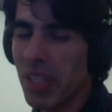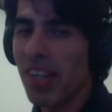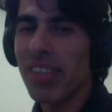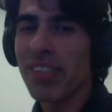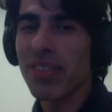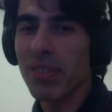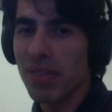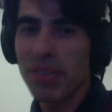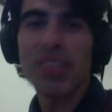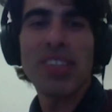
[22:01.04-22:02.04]
are.
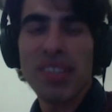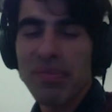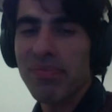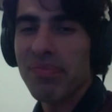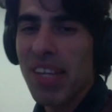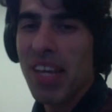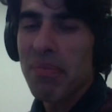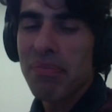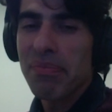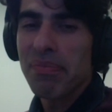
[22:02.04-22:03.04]
So,
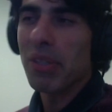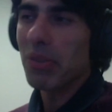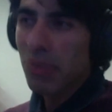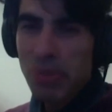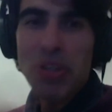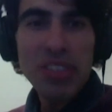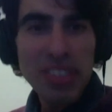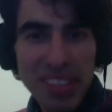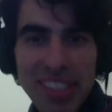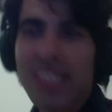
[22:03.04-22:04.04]
but we will work
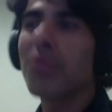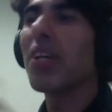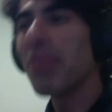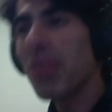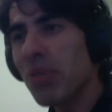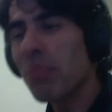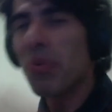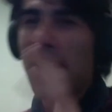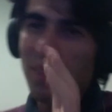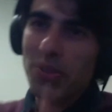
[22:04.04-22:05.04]
on it. We have also a
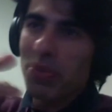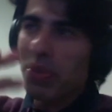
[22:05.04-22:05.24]
brain which we